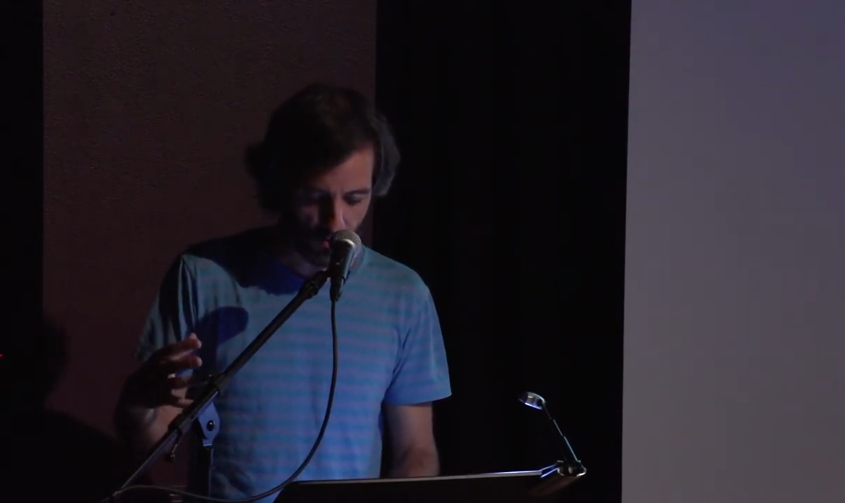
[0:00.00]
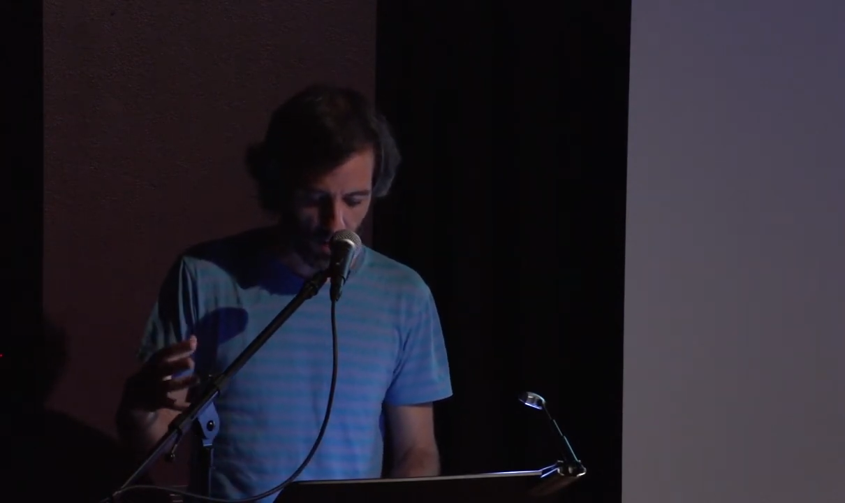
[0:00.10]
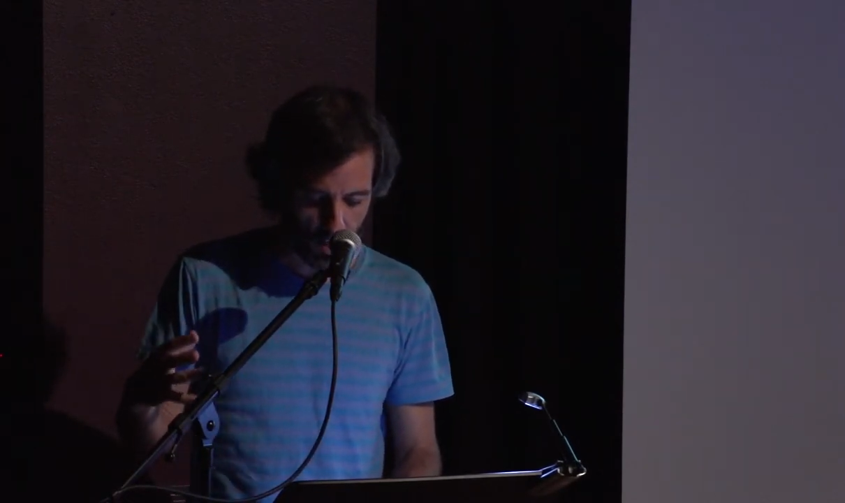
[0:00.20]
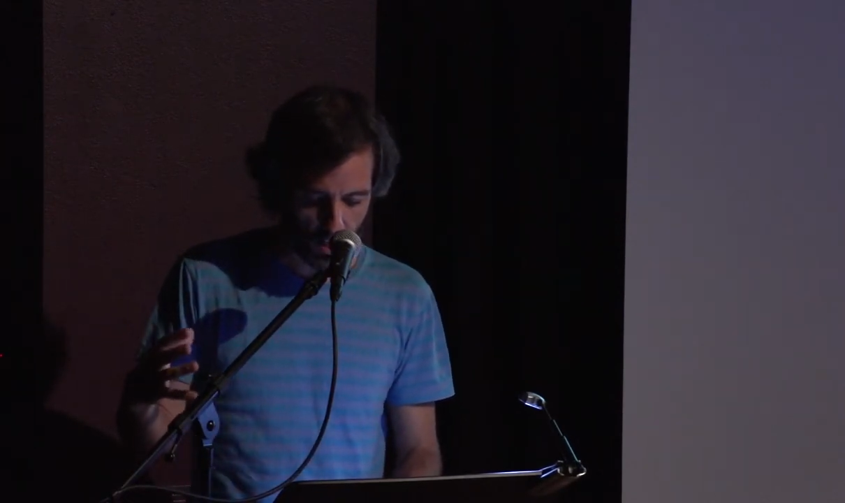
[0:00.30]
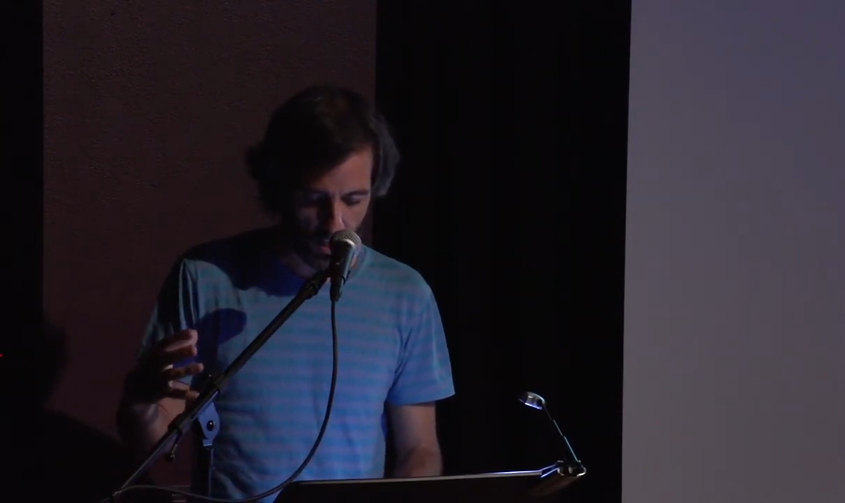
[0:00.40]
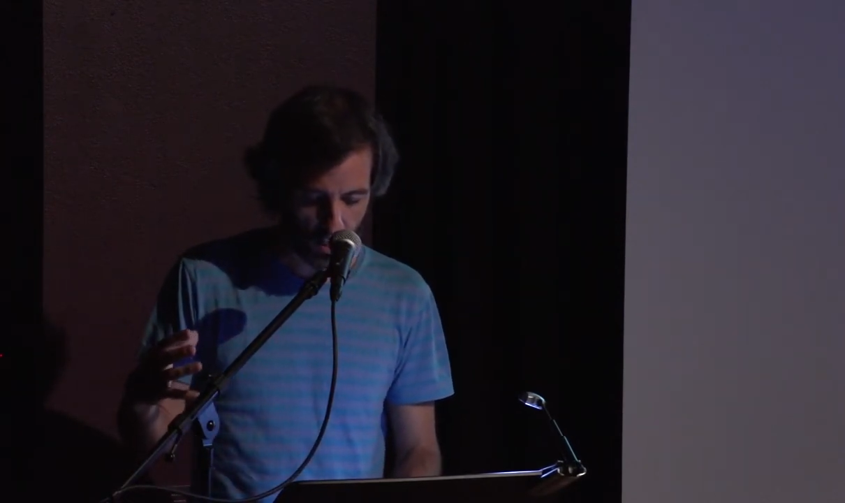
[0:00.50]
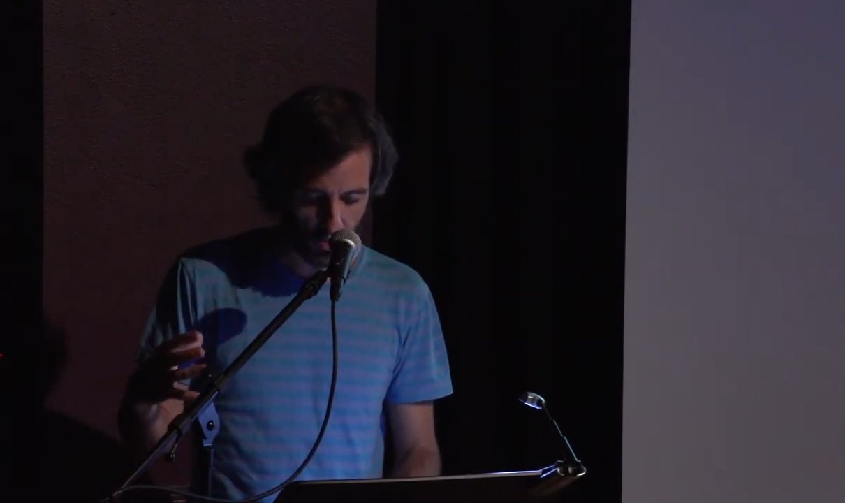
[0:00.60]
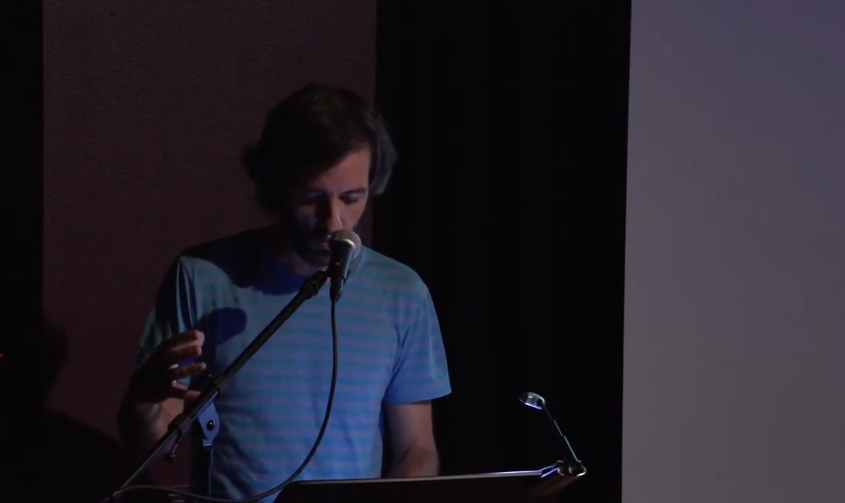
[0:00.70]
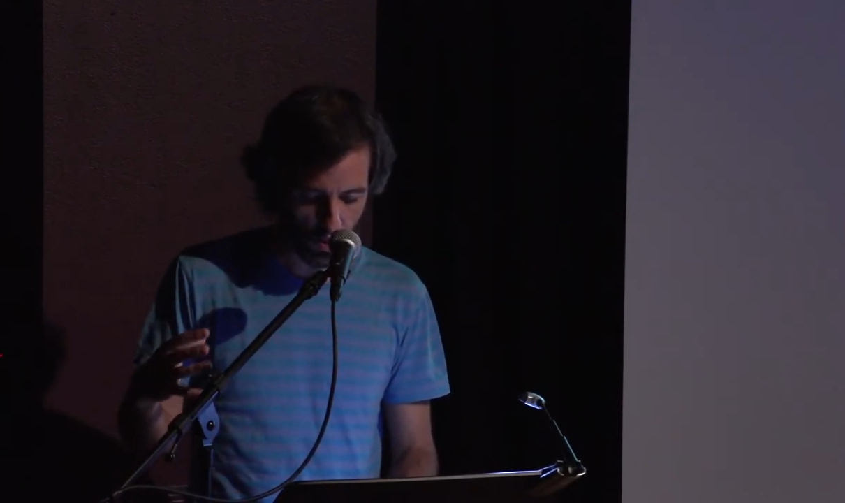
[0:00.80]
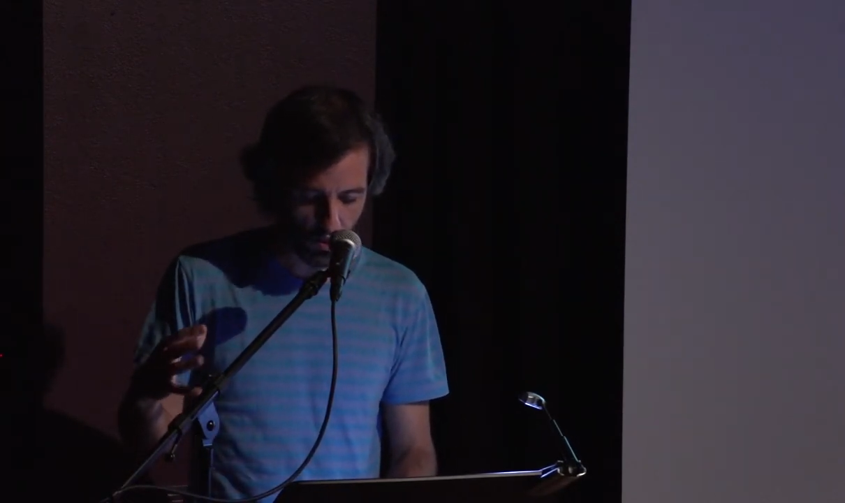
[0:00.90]
fright he
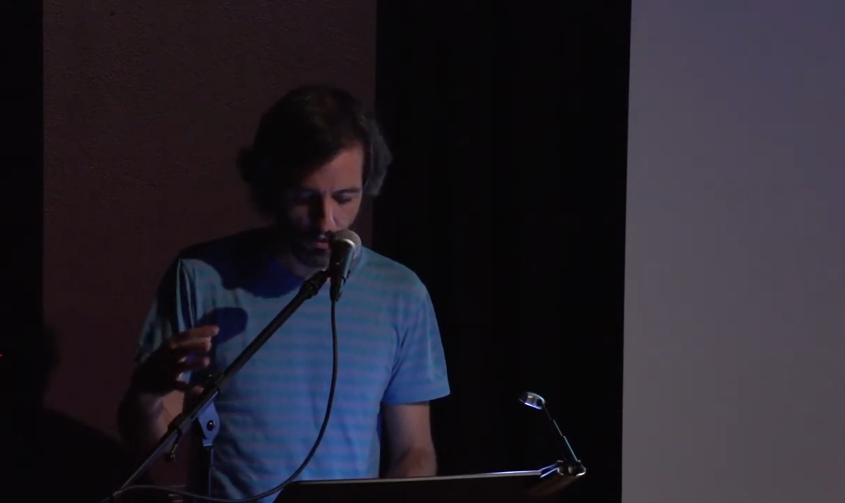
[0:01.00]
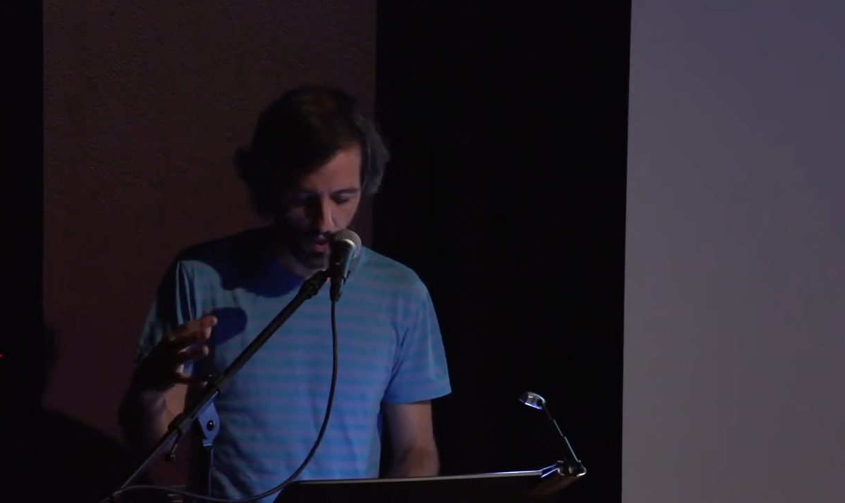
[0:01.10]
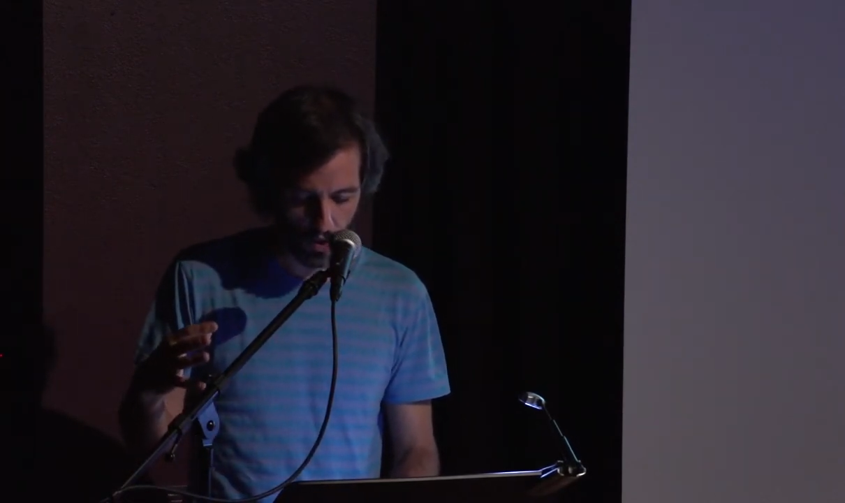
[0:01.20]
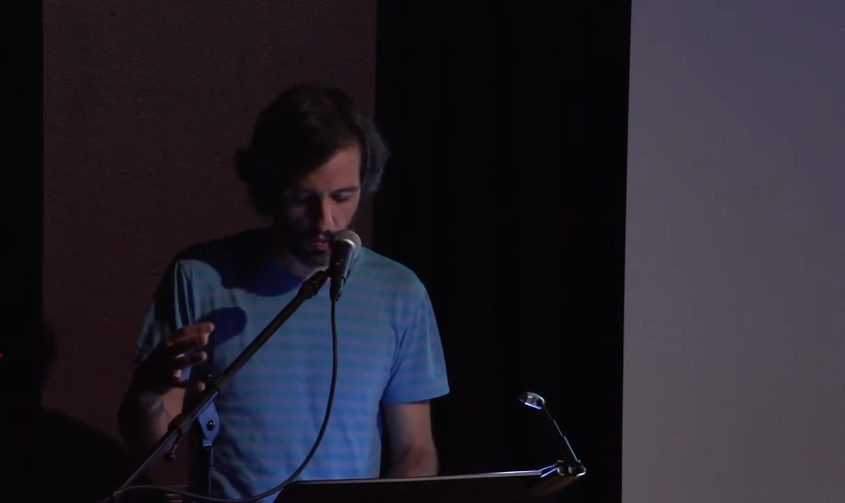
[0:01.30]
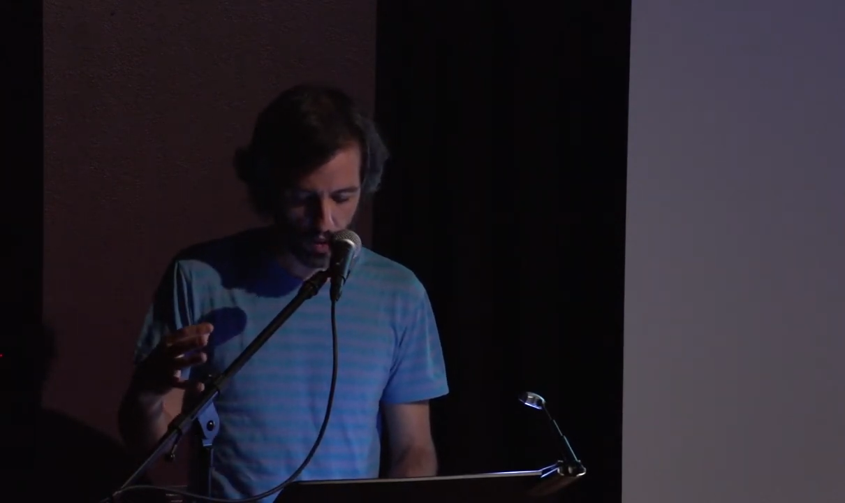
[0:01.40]
gets when her voice